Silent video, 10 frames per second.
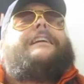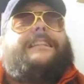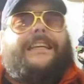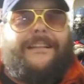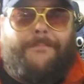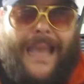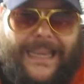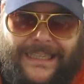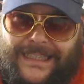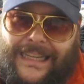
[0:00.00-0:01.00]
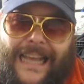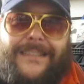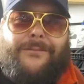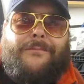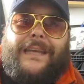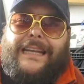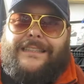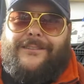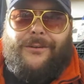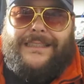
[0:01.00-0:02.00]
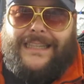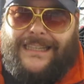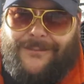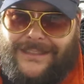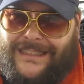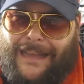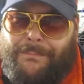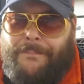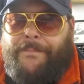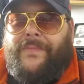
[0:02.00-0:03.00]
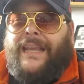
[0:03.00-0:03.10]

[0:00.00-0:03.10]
Khalil Mack. That's what we had to do at the end was stop him.